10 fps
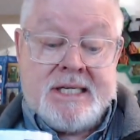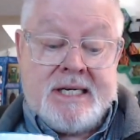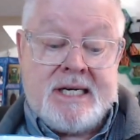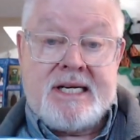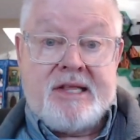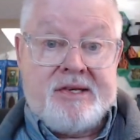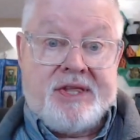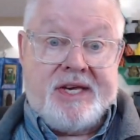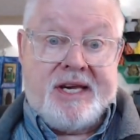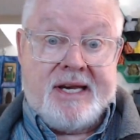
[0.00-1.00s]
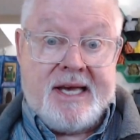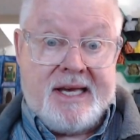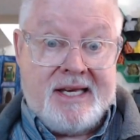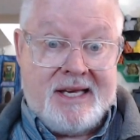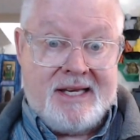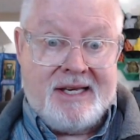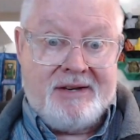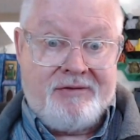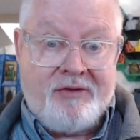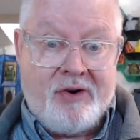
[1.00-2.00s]
Another thing
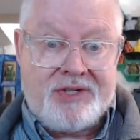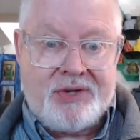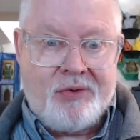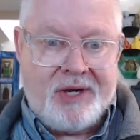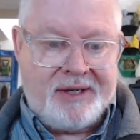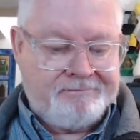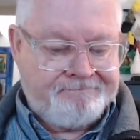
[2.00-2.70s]
for sewing.